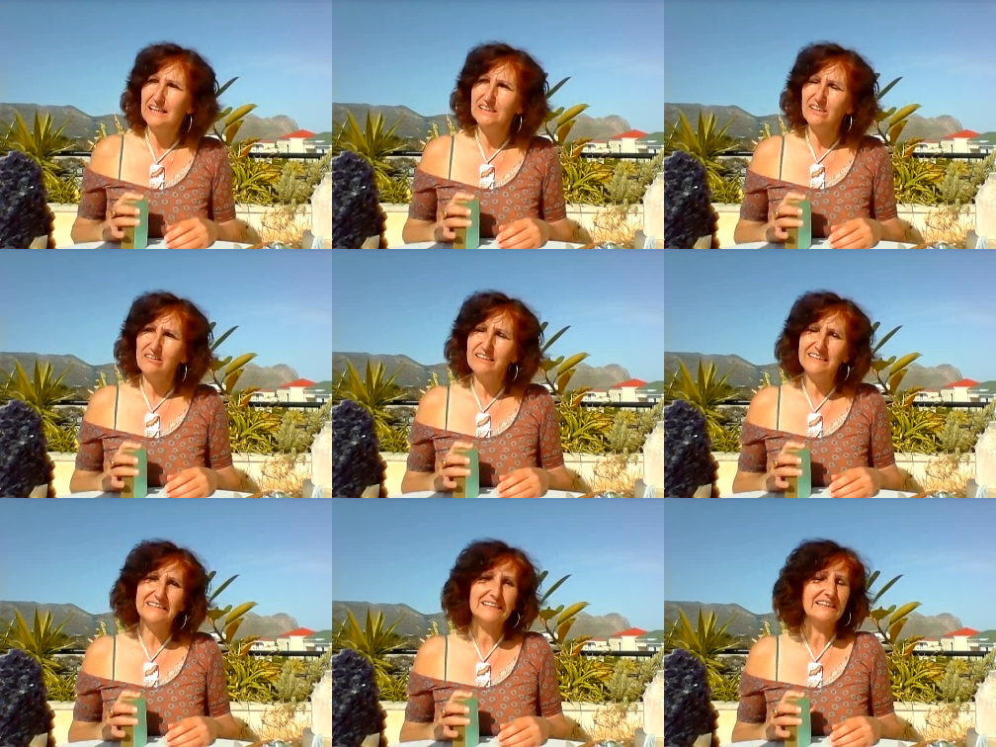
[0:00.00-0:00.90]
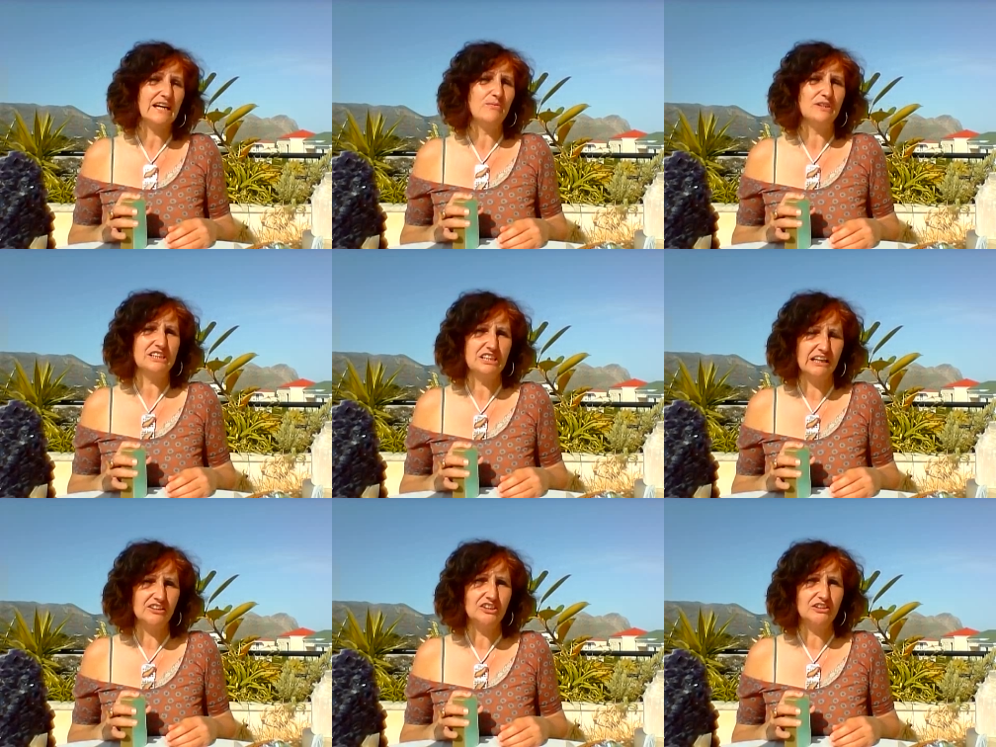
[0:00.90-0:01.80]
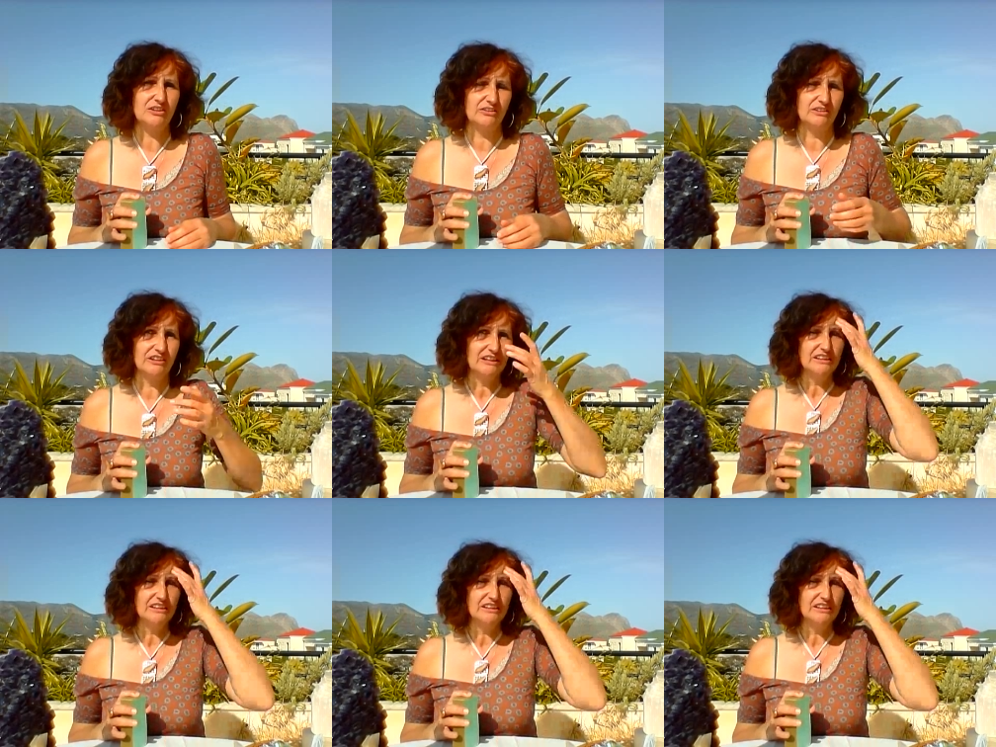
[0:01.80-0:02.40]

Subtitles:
So this is the same with sunstone.